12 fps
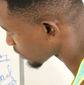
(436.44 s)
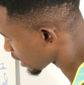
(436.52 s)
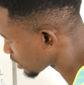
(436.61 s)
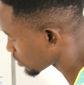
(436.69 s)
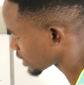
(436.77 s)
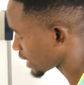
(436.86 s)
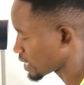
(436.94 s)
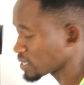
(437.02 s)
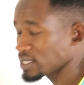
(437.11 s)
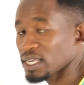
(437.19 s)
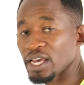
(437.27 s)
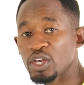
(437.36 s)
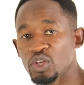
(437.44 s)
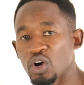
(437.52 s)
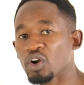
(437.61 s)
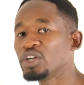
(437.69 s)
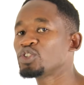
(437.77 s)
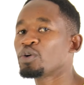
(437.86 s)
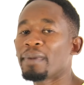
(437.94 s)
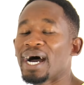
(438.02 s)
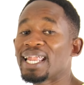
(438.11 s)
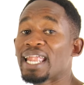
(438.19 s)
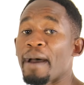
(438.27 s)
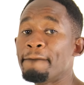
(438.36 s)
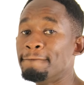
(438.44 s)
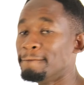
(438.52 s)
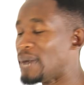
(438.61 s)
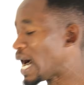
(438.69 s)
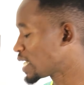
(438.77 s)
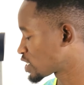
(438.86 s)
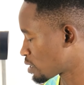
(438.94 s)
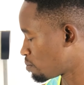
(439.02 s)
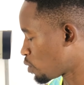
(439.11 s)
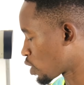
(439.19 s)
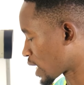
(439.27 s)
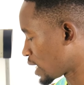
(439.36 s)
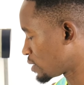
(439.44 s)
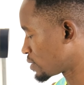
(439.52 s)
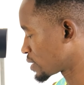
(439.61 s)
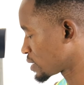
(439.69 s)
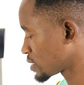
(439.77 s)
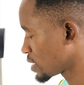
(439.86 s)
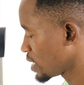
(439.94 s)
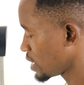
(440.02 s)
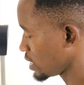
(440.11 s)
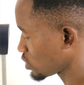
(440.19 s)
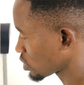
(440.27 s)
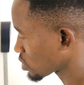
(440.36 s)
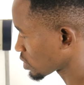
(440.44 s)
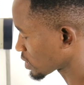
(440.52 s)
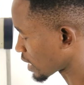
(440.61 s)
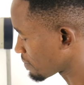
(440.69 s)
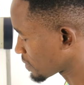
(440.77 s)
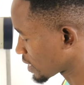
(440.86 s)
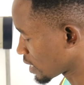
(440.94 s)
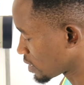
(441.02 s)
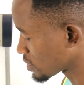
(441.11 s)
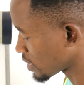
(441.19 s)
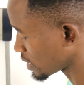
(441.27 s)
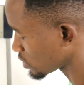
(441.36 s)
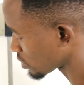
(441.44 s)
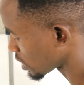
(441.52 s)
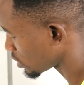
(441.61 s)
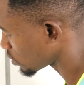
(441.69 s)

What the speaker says: you run on hills, you're going to burn much more calories. There's also something else that you can